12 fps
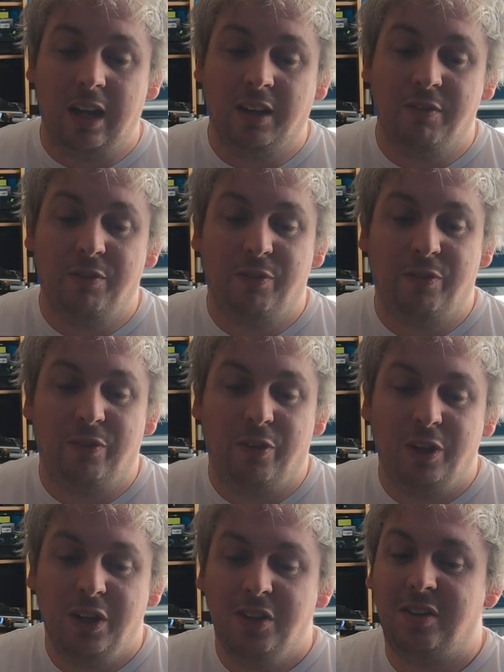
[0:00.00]
I can
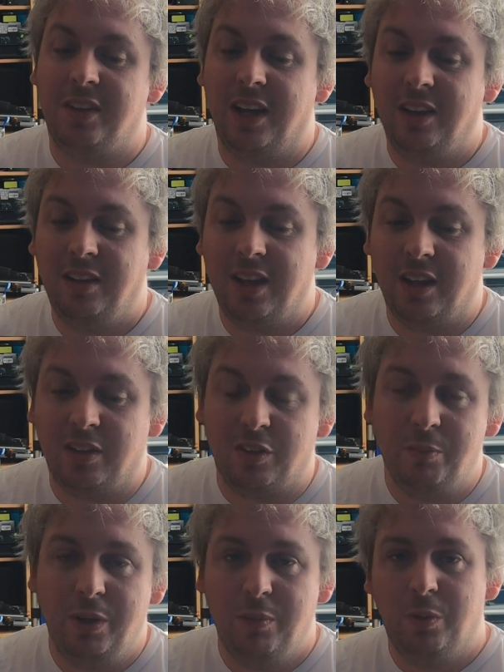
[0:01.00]
fully understand that
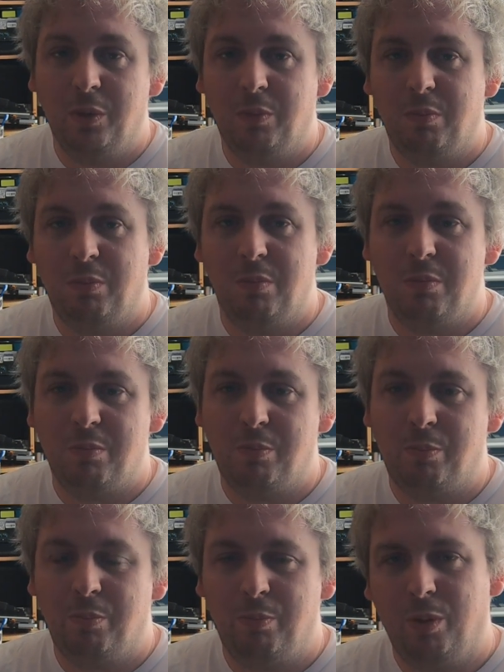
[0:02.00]
some people
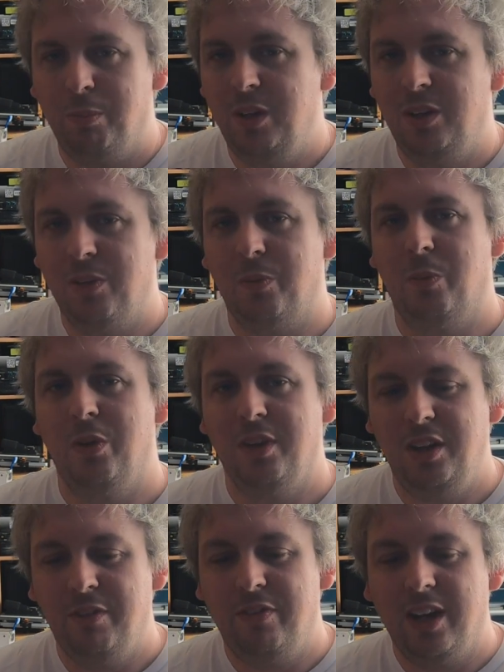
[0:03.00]
probably don't
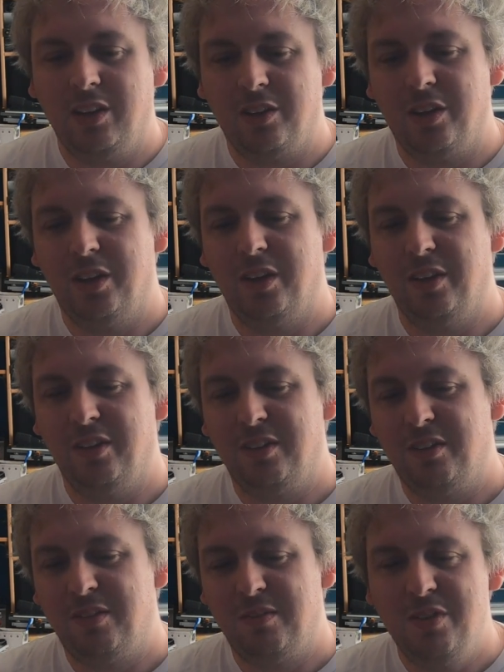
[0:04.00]
want the effects or
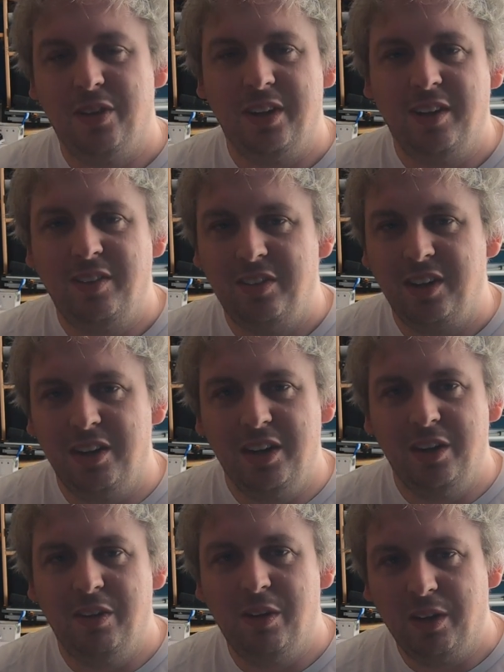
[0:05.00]
not
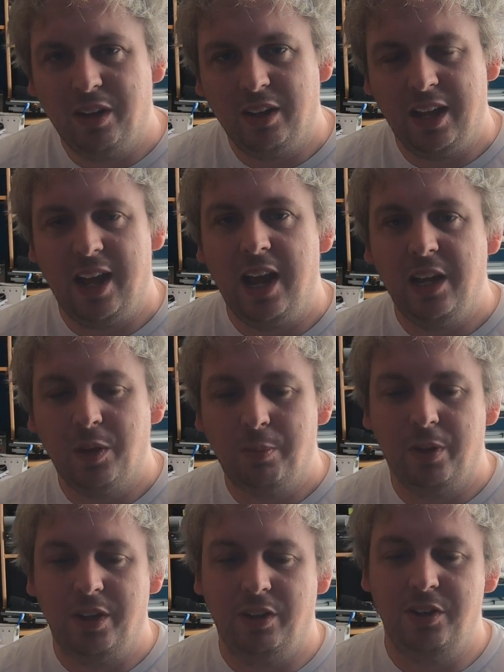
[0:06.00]
necessarily are high
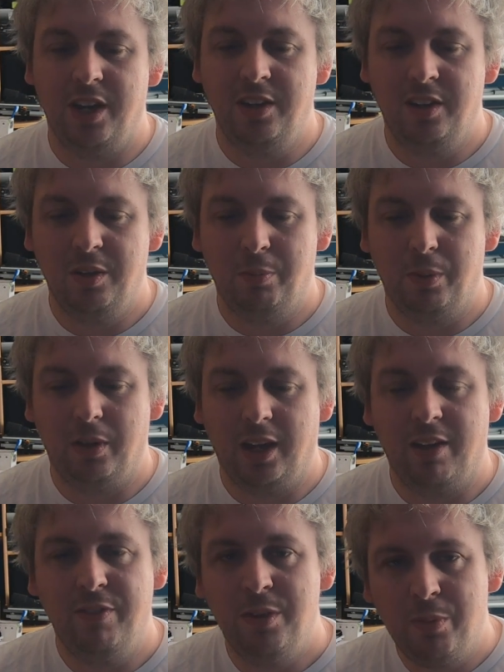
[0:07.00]
up on their agenda, but
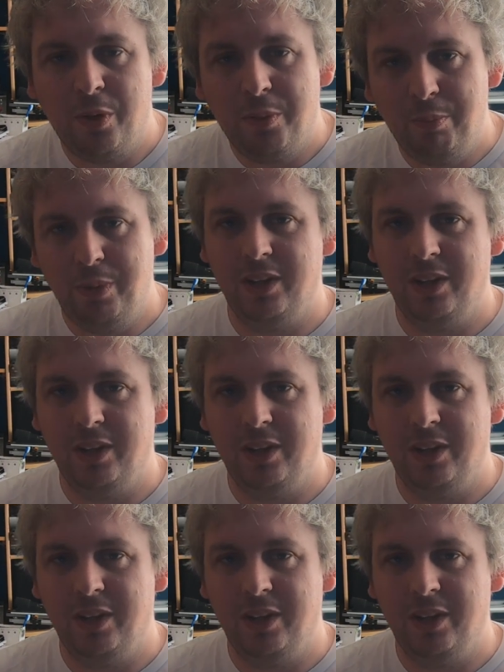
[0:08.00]
having them all